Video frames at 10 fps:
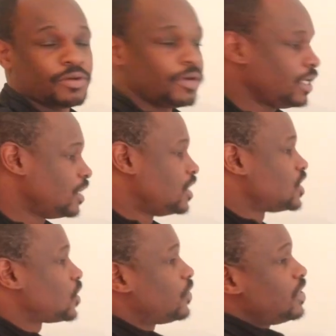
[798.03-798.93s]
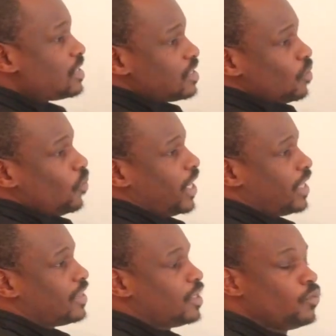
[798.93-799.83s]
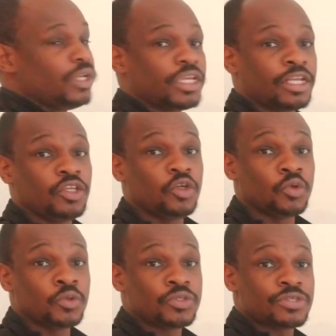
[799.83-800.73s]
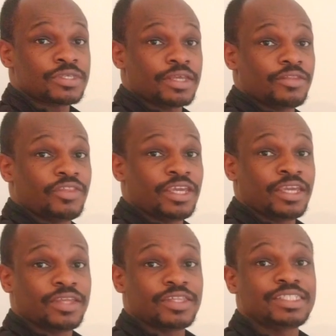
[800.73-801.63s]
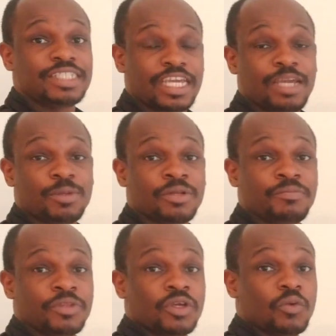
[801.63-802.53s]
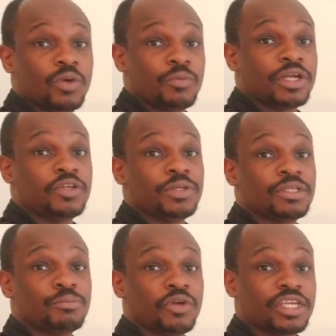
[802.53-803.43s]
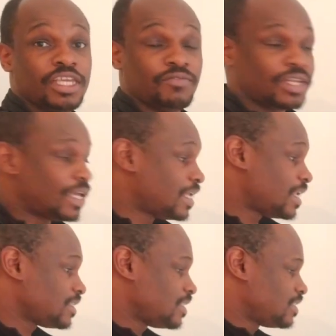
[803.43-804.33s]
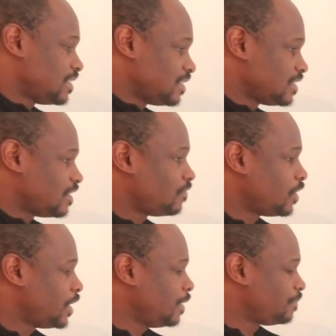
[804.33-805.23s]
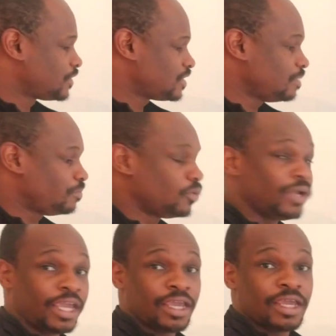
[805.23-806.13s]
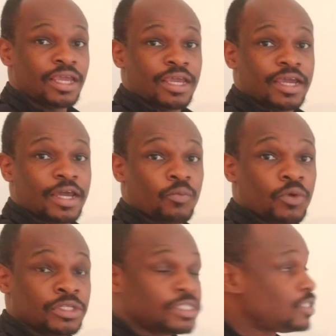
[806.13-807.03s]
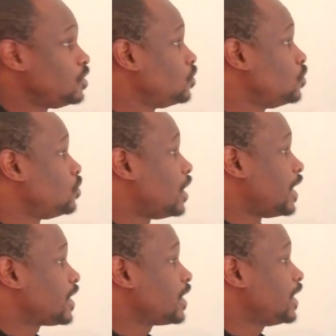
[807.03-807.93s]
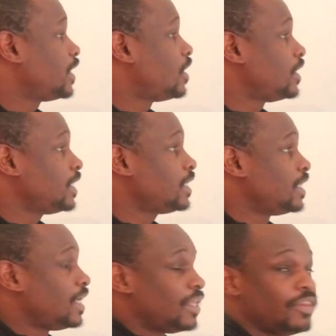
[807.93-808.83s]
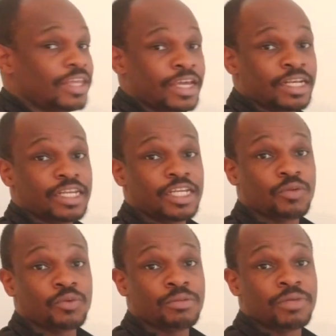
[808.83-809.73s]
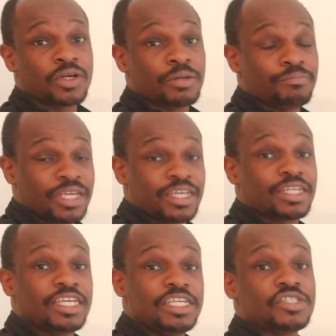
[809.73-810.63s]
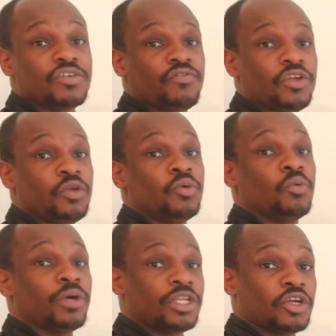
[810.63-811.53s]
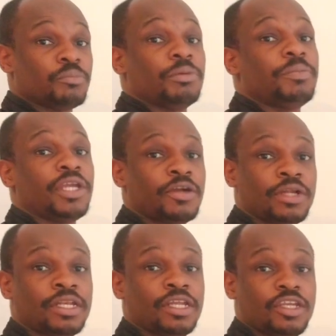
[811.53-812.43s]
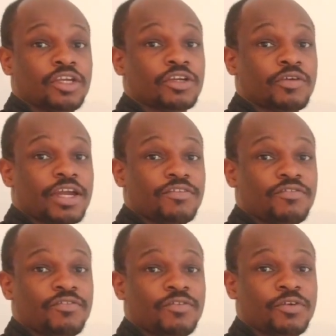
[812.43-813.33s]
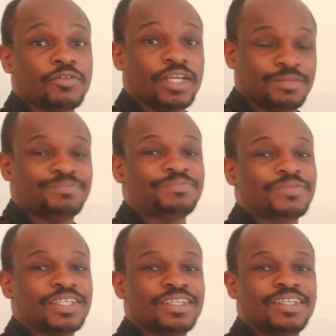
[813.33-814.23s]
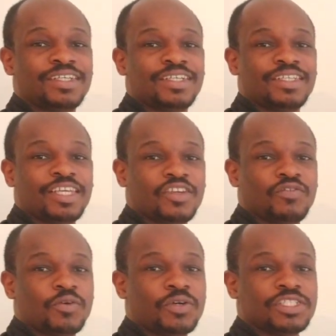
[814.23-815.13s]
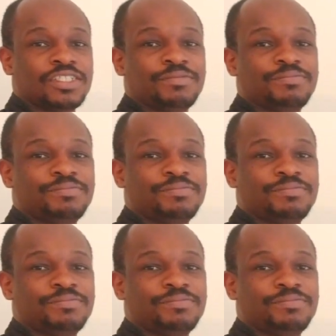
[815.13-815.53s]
All right. So this is the way that we can use the table when we're doing the break-even analysis. It's a very simple way, and once you are clear on it, then it would make it easier for you when you're preparing your graph. All right. Thank you for watching.